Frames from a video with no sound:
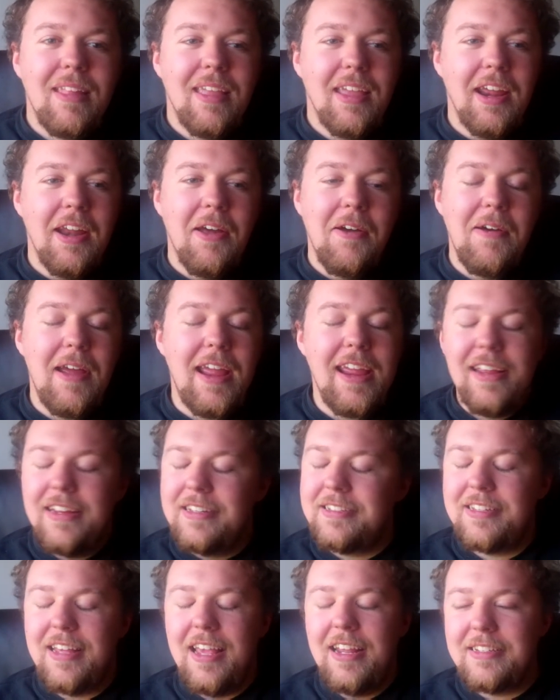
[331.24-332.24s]
You know,
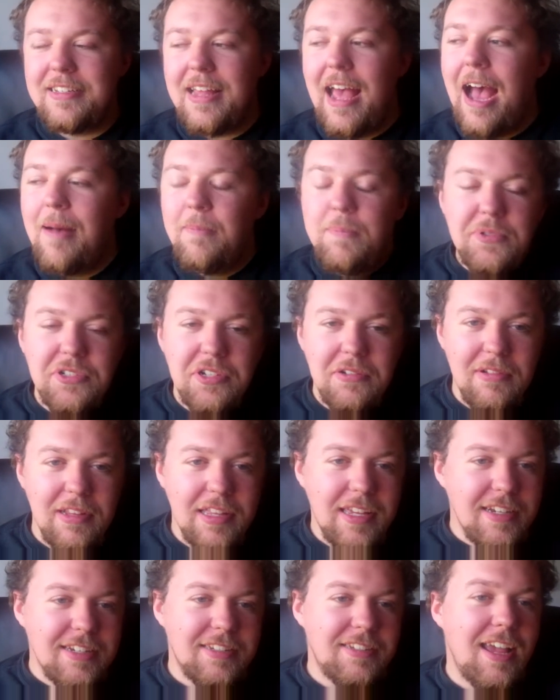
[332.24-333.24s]
it's
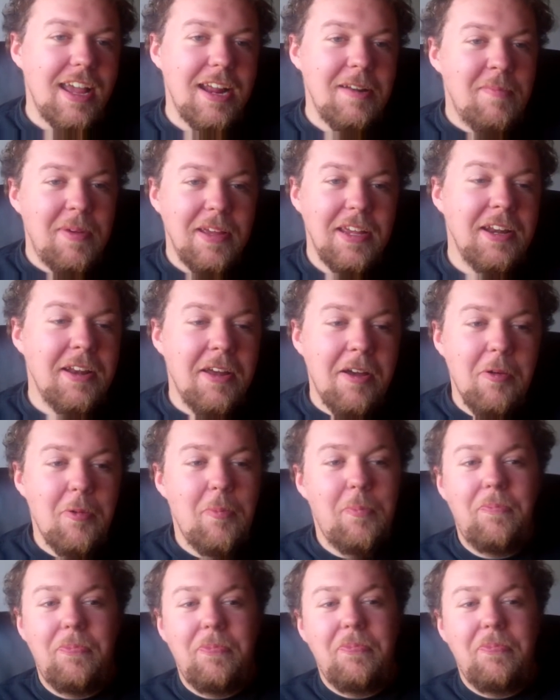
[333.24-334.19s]
absolutely insane, but, you know,